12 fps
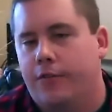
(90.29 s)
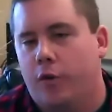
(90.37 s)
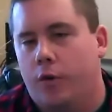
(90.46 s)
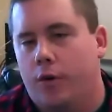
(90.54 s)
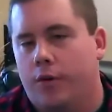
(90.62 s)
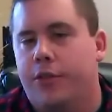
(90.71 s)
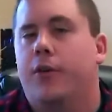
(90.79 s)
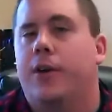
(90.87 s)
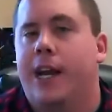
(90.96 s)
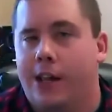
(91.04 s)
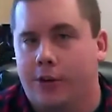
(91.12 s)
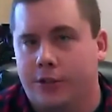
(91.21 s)
for
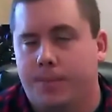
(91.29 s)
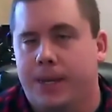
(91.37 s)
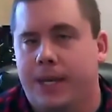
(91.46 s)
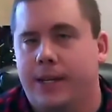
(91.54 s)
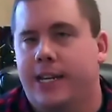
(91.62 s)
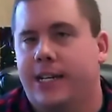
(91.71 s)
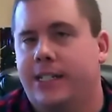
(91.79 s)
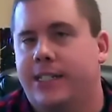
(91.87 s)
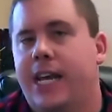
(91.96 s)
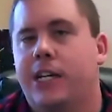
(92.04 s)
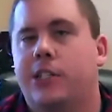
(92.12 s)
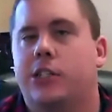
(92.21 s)
$30 a piece, and it
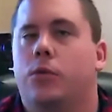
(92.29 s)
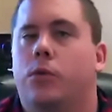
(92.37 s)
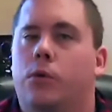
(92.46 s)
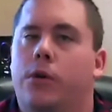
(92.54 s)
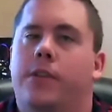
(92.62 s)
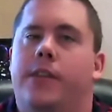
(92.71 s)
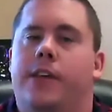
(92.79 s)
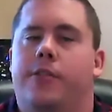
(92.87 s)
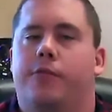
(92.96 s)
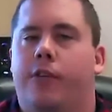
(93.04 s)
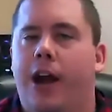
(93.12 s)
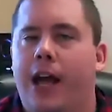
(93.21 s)
takes you on this
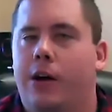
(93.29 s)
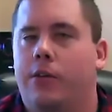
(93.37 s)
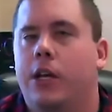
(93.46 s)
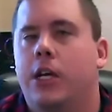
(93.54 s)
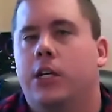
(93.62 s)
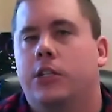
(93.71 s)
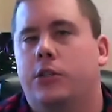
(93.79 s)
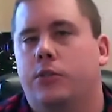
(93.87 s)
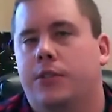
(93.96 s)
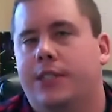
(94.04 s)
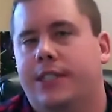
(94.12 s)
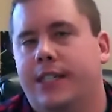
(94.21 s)
route to
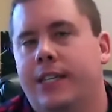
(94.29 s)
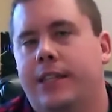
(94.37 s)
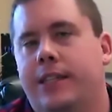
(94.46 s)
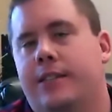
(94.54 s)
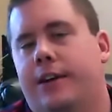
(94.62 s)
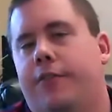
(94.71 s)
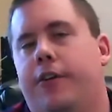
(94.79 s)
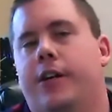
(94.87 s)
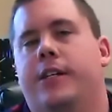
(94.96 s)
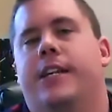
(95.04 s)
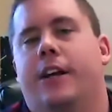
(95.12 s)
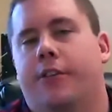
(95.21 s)
see these
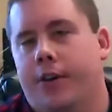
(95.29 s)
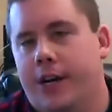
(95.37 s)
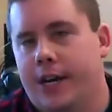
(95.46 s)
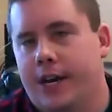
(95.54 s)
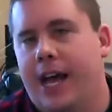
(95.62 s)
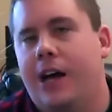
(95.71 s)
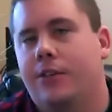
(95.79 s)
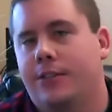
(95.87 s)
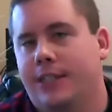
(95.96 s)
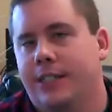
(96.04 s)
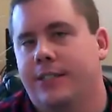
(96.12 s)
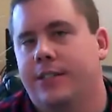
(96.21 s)
different decorated
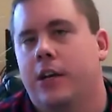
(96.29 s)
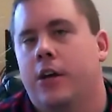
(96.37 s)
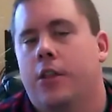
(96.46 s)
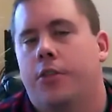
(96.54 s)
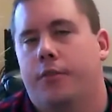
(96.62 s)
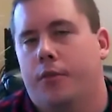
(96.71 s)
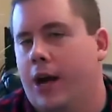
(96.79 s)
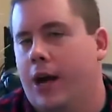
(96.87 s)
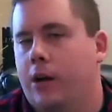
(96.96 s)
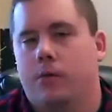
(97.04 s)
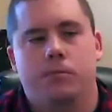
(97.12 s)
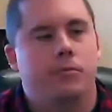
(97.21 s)
houses
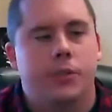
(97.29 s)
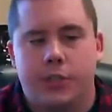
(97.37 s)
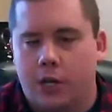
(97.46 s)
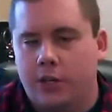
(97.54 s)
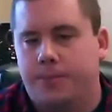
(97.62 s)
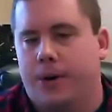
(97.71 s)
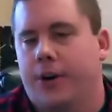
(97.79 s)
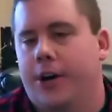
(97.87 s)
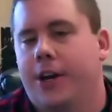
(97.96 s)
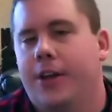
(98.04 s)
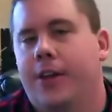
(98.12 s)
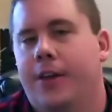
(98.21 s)
throughout
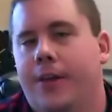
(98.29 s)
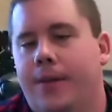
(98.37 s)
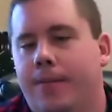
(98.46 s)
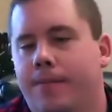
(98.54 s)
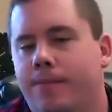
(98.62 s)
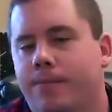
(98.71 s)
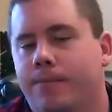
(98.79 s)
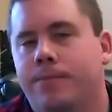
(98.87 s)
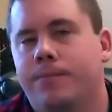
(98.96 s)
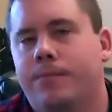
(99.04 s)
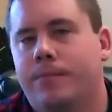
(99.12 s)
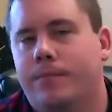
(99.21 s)
Salisbury. Oh my
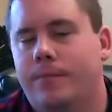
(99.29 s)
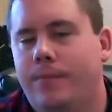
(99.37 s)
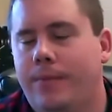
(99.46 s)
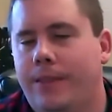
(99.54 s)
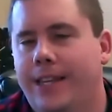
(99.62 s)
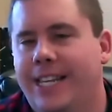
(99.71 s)
goodness.